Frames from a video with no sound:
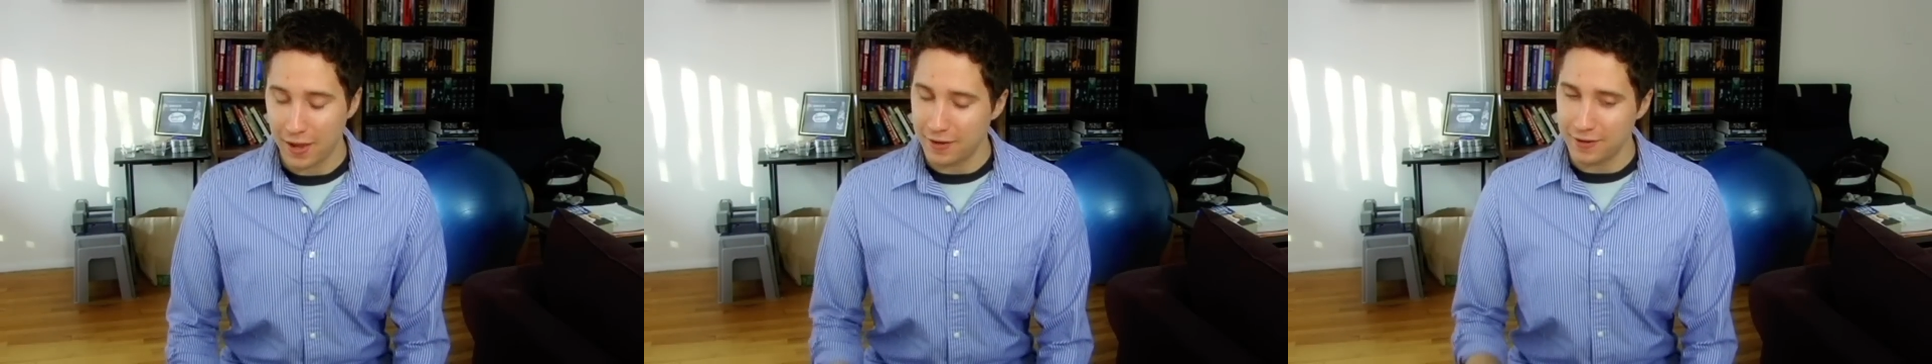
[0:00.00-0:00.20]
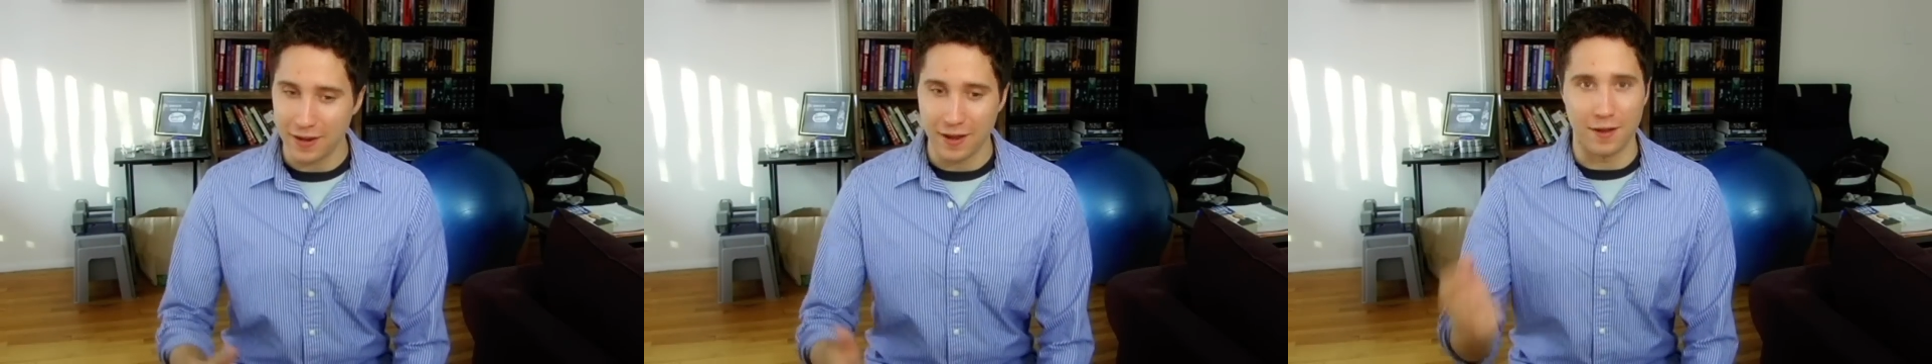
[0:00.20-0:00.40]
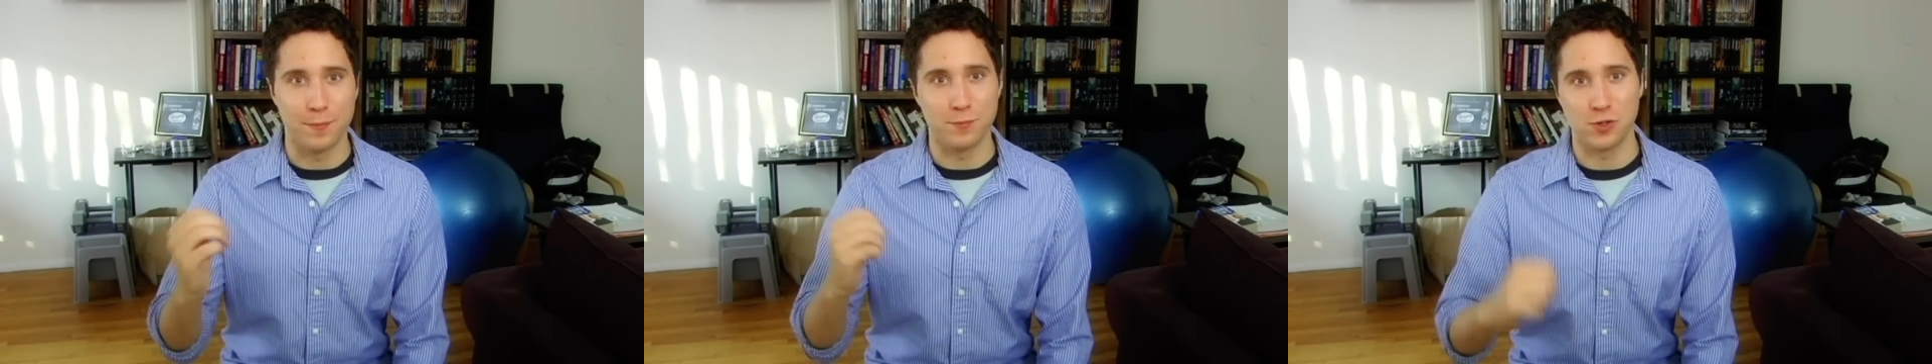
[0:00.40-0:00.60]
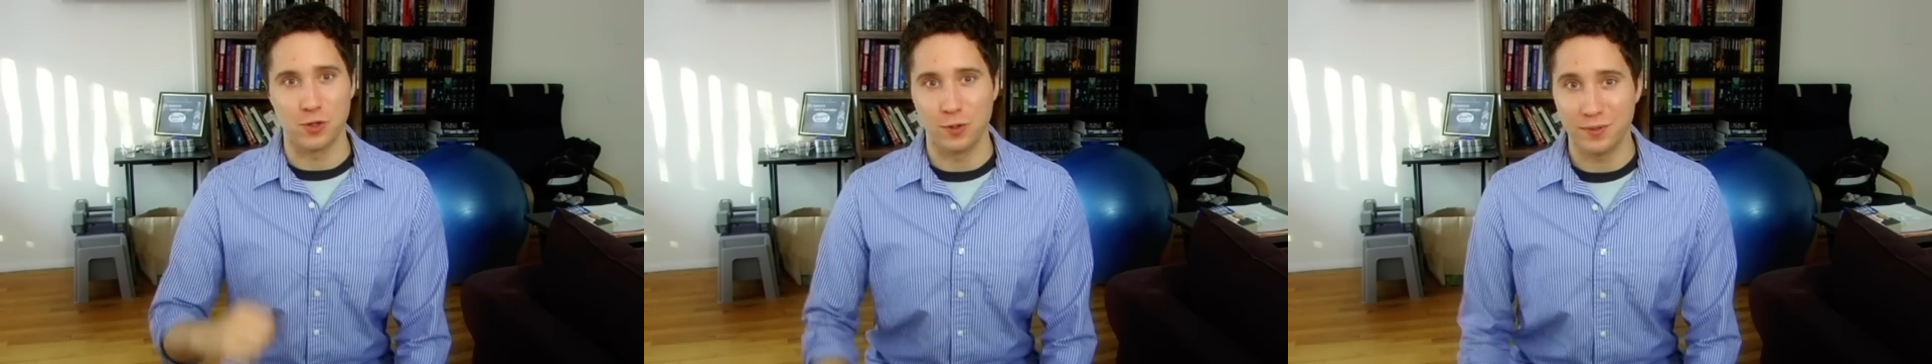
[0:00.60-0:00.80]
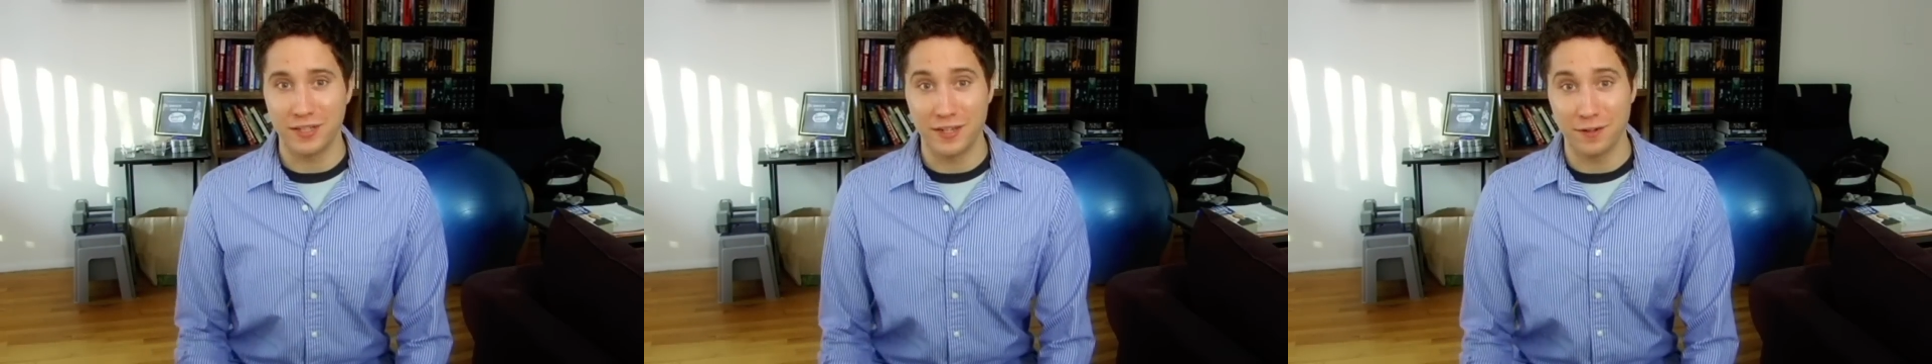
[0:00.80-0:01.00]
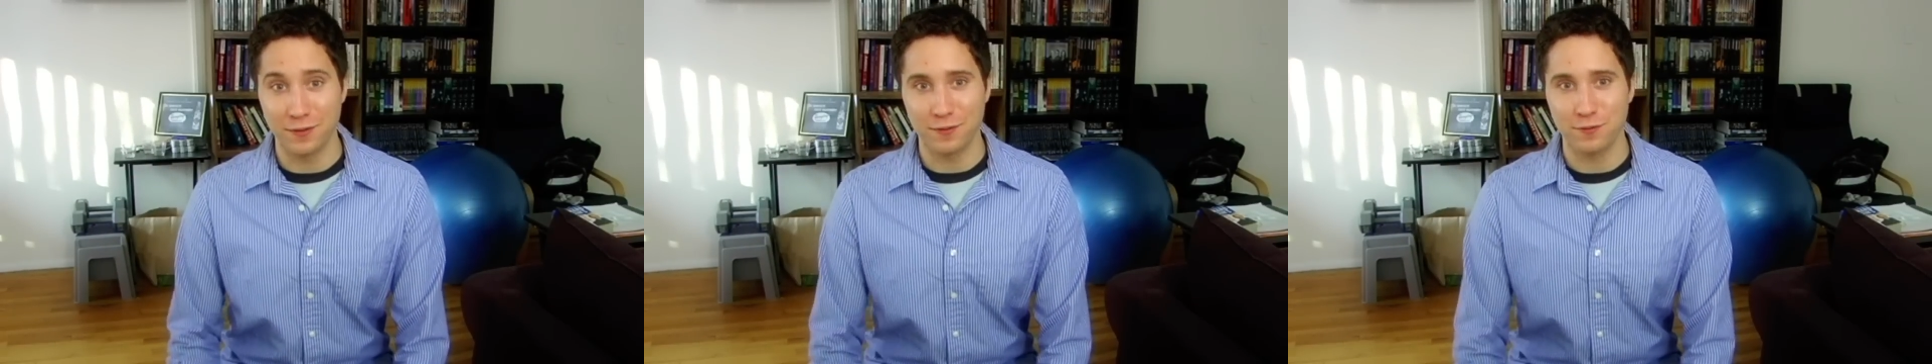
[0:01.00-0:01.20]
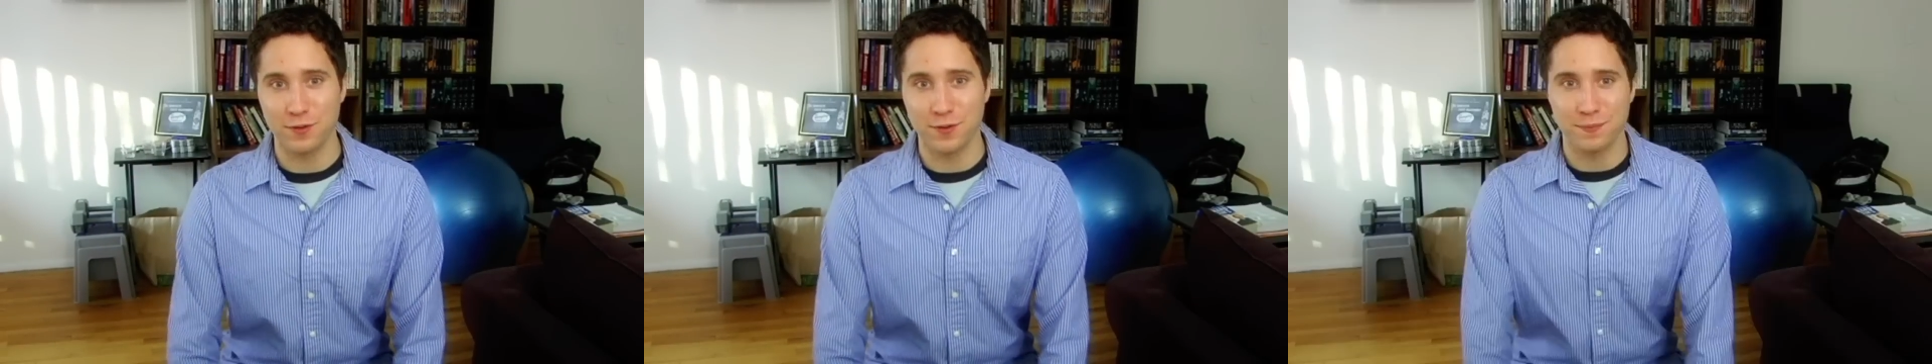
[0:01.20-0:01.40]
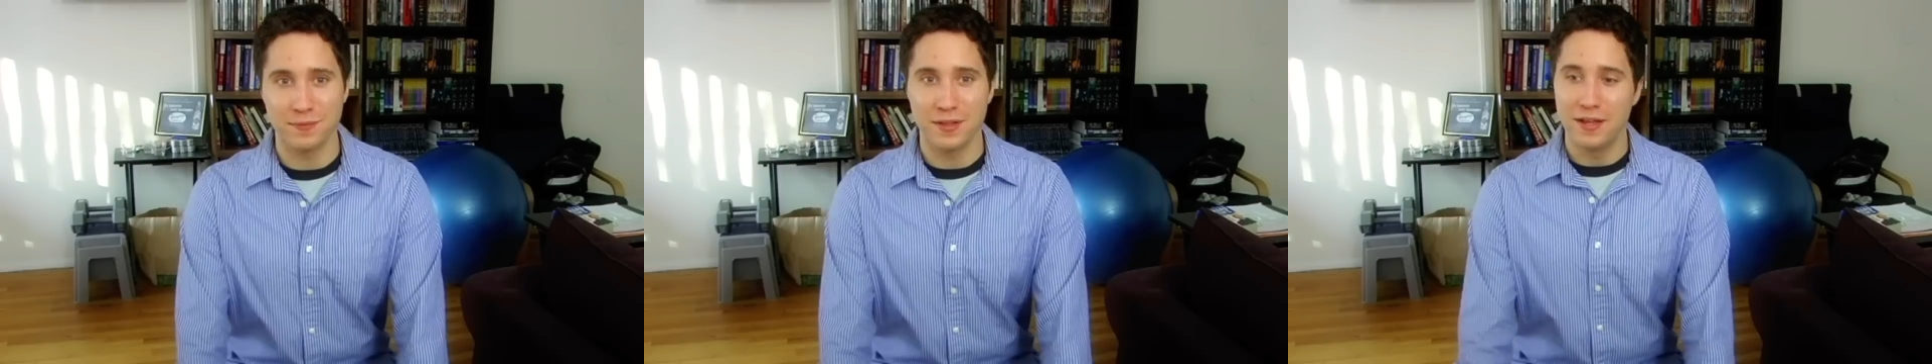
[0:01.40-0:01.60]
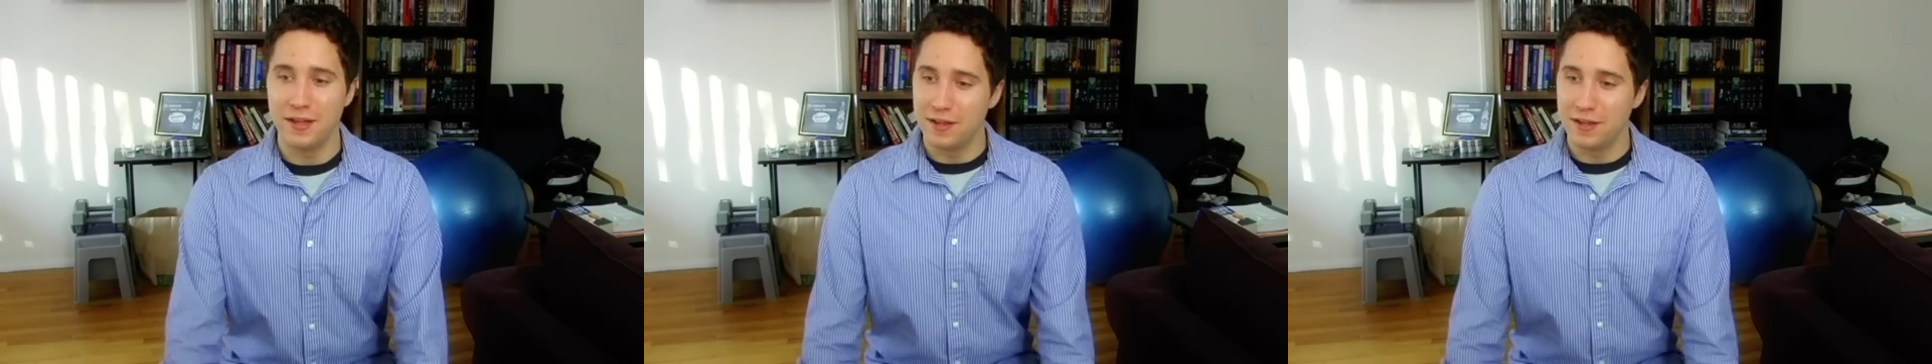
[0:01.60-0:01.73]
yeah, I'm sure I'll be hearing from